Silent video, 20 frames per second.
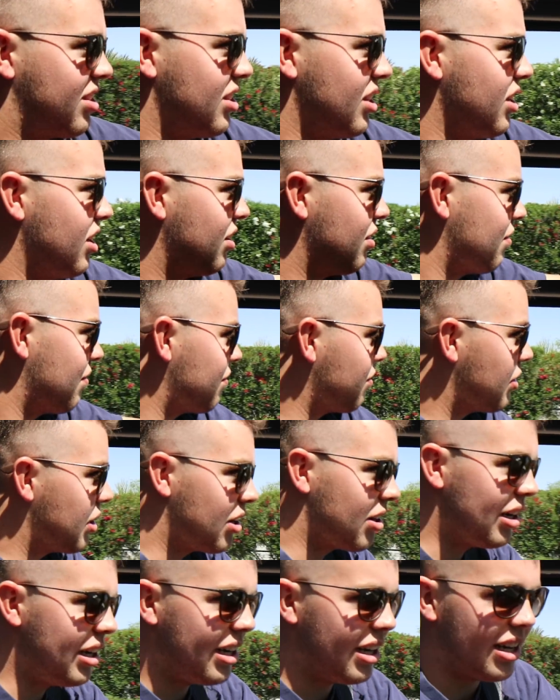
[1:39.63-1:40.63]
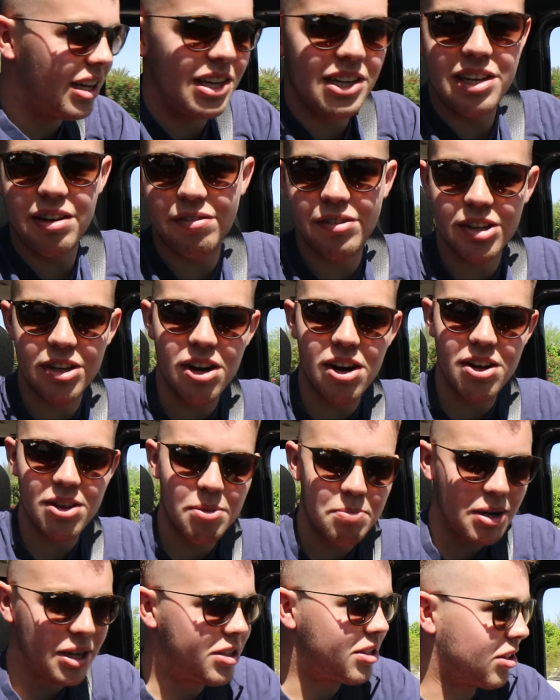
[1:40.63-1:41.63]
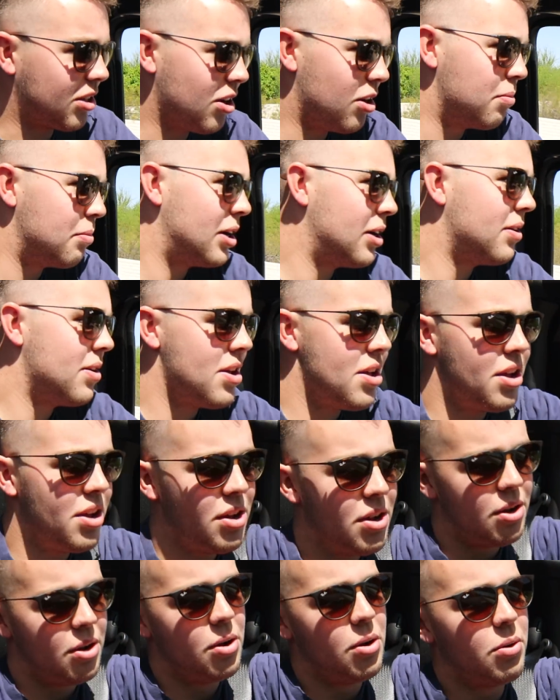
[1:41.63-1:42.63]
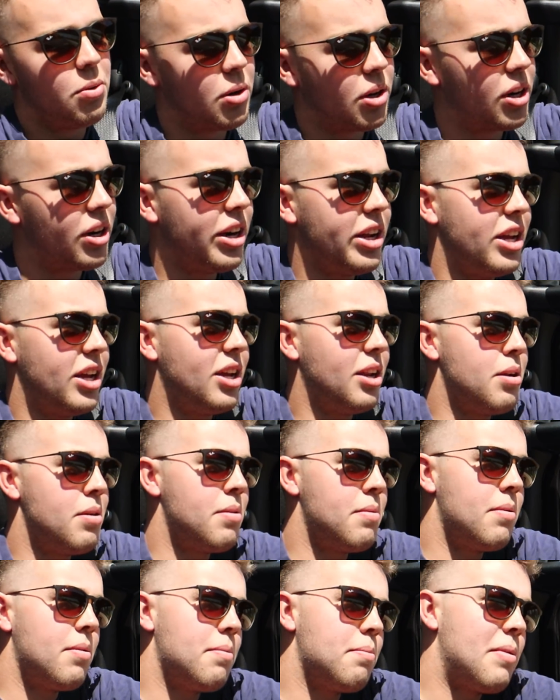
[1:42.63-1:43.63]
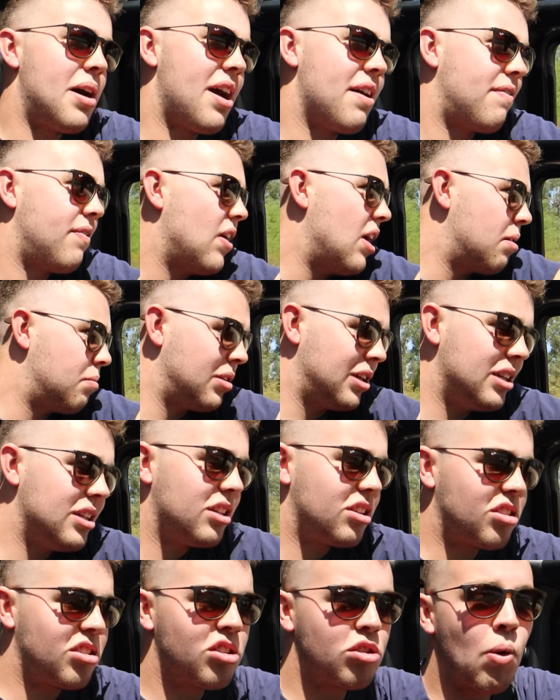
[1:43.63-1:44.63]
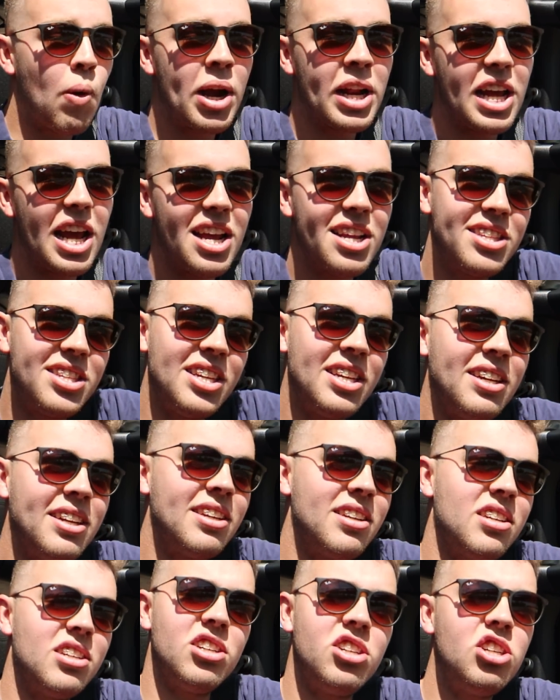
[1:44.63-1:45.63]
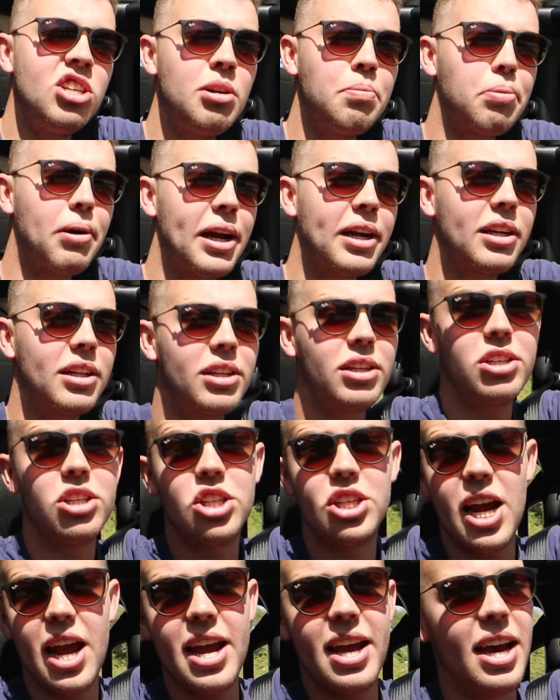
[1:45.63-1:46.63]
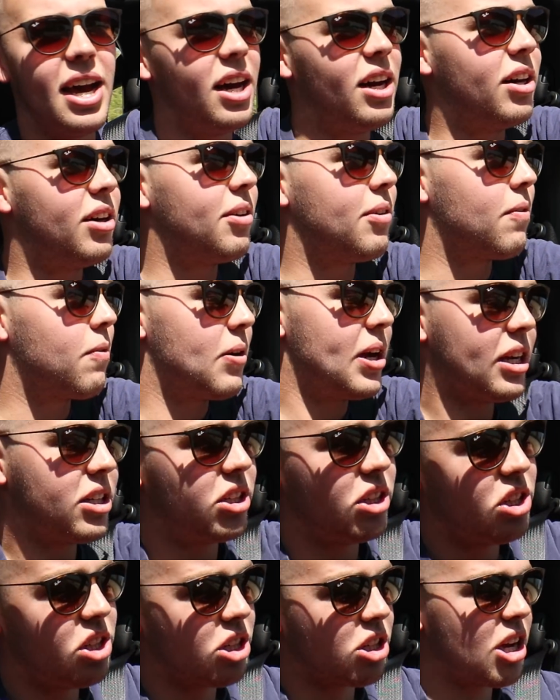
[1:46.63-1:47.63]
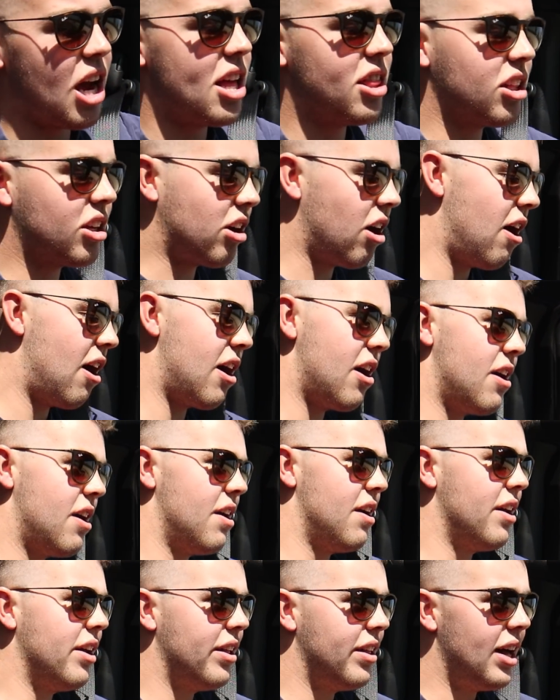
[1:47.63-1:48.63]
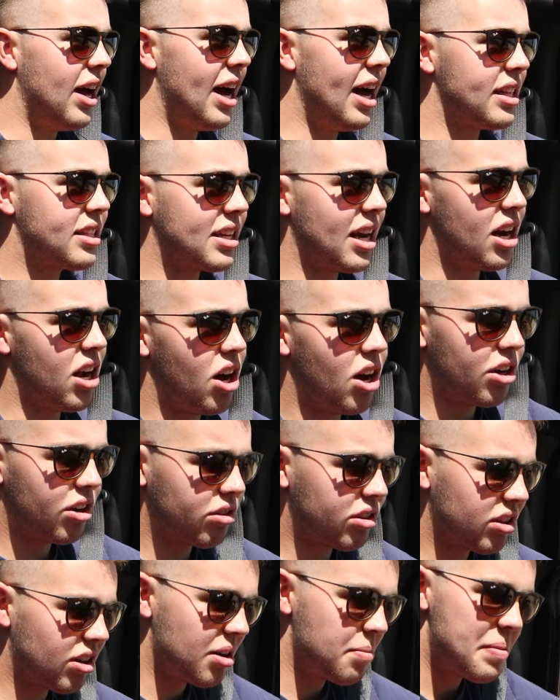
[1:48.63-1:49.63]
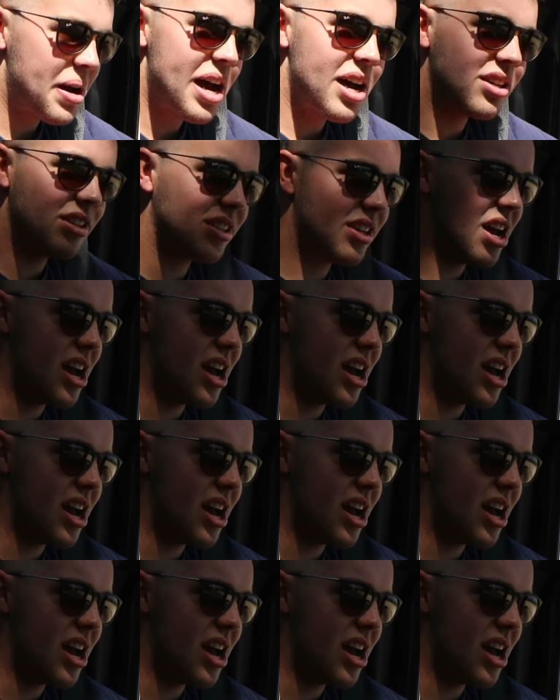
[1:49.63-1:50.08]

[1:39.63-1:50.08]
see, we are in a different car than my Tacoma. We're in my family's 2018 Jeep Wrangler JL. We actually just got the car. It's got 130 miles